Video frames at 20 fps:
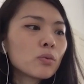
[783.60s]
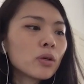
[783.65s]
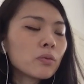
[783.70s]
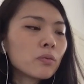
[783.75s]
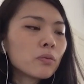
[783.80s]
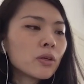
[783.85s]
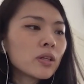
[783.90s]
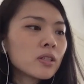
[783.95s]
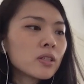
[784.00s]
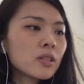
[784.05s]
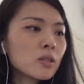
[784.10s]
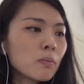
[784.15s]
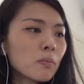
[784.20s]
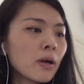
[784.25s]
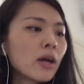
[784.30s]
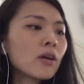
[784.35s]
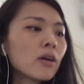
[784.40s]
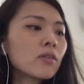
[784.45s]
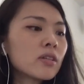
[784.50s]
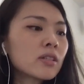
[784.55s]
what what
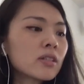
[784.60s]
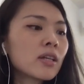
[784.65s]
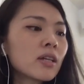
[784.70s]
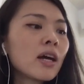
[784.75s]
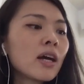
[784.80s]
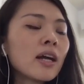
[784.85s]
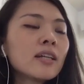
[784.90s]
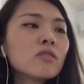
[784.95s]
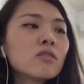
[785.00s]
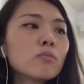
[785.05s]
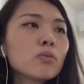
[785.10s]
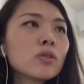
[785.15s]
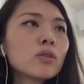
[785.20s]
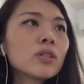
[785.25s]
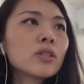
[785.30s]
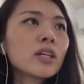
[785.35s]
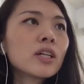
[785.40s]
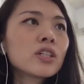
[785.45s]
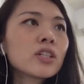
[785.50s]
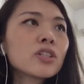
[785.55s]
inspired this kind of
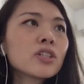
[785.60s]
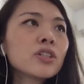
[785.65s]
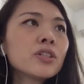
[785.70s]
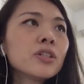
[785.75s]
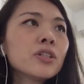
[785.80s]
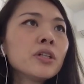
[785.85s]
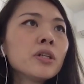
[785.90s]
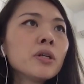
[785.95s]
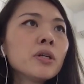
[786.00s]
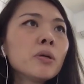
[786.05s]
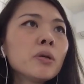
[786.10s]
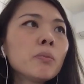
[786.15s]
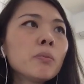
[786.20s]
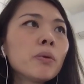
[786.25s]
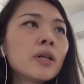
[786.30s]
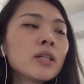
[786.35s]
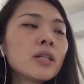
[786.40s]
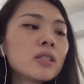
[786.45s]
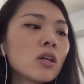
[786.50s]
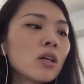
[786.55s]
production
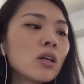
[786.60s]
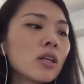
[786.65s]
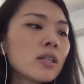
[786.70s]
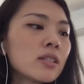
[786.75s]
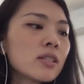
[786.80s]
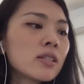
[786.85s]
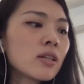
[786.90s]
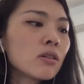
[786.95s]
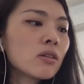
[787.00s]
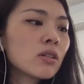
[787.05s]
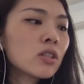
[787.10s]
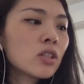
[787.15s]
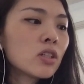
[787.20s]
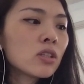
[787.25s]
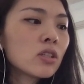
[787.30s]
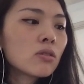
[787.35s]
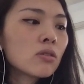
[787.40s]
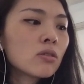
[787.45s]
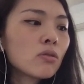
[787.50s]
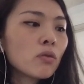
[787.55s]
but it's not necessarily
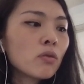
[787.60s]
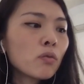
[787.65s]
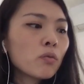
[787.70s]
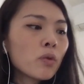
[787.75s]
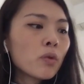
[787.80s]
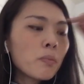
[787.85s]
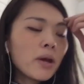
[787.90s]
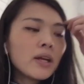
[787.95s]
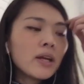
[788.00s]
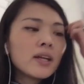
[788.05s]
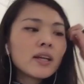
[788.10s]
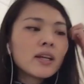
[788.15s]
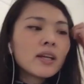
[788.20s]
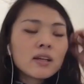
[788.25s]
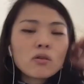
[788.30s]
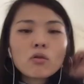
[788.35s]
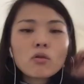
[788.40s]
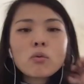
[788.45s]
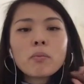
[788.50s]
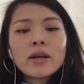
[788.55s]
just remaining
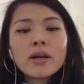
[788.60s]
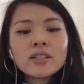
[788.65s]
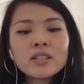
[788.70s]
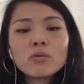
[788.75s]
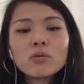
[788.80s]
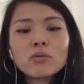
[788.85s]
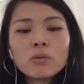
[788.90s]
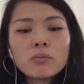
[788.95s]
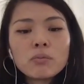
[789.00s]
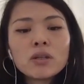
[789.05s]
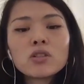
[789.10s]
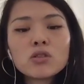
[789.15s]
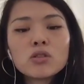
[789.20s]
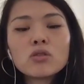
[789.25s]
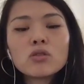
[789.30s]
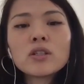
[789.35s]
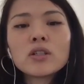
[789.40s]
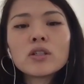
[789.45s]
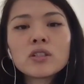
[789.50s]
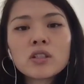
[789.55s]
in a romantic we must
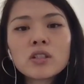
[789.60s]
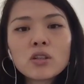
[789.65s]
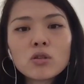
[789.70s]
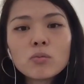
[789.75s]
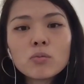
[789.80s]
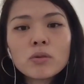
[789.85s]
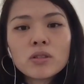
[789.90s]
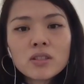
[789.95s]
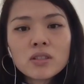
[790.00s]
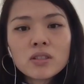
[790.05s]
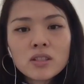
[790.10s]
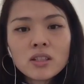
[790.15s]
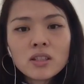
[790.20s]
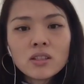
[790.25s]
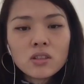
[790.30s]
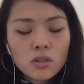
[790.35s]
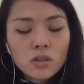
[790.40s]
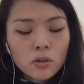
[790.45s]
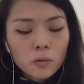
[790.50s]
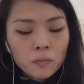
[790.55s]
do as the Cubans
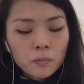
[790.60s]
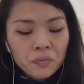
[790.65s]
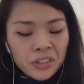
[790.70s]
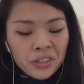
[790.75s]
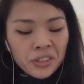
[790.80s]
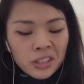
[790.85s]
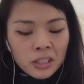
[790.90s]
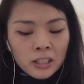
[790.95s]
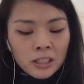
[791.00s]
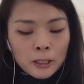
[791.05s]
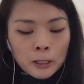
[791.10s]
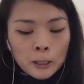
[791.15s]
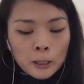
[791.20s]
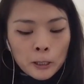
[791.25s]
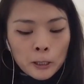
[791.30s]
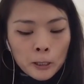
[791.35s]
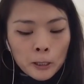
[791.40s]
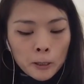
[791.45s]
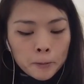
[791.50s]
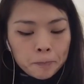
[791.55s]
did, you know.
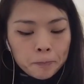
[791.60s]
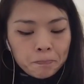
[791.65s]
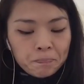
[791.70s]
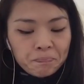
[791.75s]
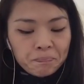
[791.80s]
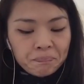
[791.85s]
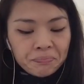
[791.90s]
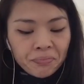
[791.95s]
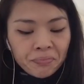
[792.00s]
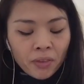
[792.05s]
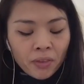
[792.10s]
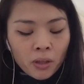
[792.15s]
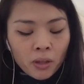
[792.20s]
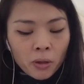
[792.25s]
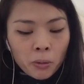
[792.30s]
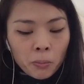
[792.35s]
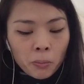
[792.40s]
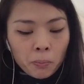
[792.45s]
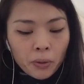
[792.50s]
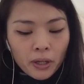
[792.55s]
Um,
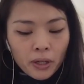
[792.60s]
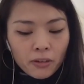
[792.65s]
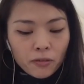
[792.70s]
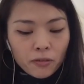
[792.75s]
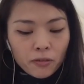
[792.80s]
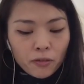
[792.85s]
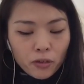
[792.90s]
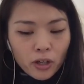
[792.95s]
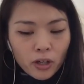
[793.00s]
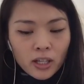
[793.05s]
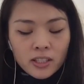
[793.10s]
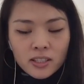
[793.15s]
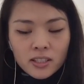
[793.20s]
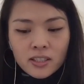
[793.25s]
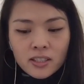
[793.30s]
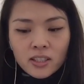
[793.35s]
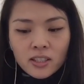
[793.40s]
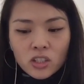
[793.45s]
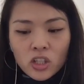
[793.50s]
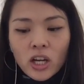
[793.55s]
but for us,
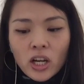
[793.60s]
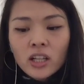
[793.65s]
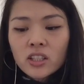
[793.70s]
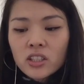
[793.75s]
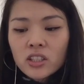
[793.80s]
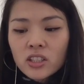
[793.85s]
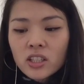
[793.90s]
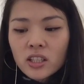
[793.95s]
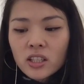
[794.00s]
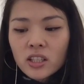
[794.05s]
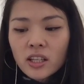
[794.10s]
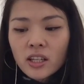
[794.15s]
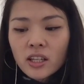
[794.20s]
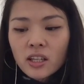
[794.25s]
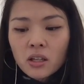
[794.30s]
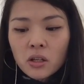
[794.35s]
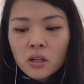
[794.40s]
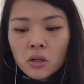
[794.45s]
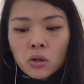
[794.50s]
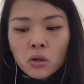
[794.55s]
it's a challenge to think